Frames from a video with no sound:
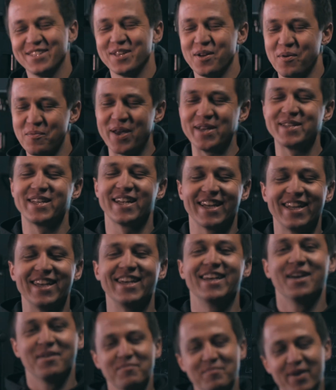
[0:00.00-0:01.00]
so
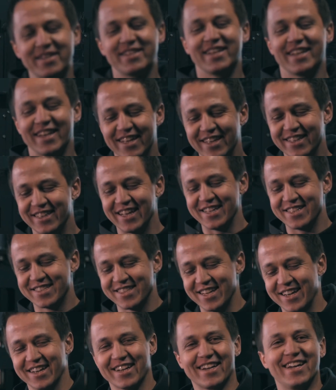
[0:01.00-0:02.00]
basically, basically they
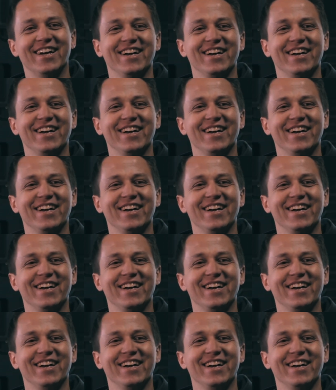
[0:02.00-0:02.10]
suck.